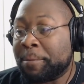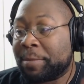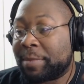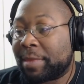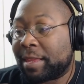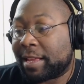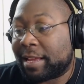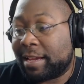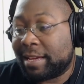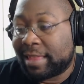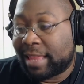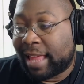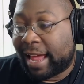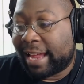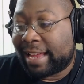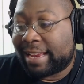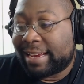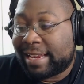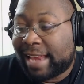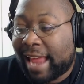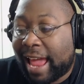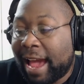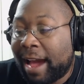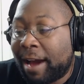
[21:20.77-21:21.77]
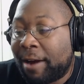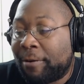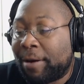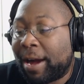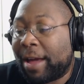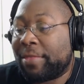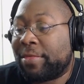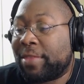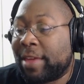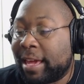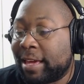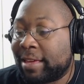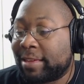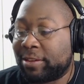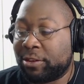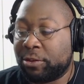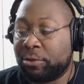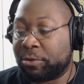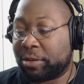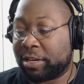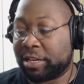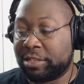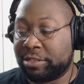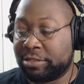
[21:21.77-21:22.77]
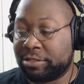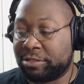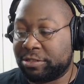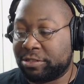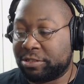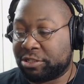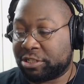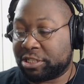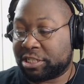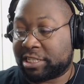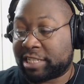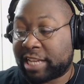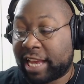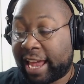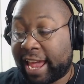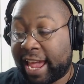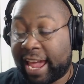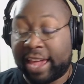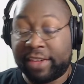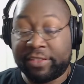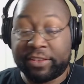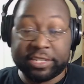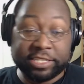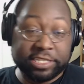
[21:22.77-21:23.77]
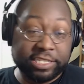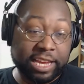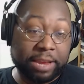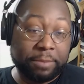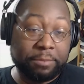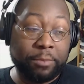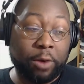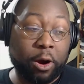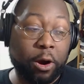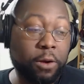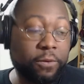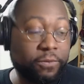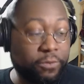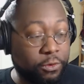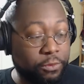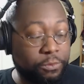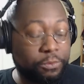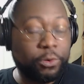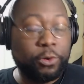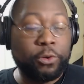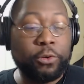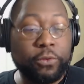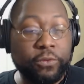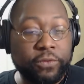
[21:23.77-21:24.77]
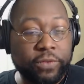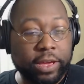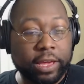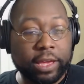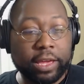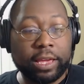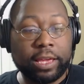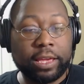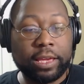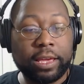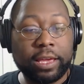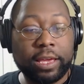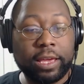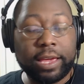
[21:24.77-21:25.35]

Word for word: Yeah. Like now I think you can just say, hey, this is a Marvel movie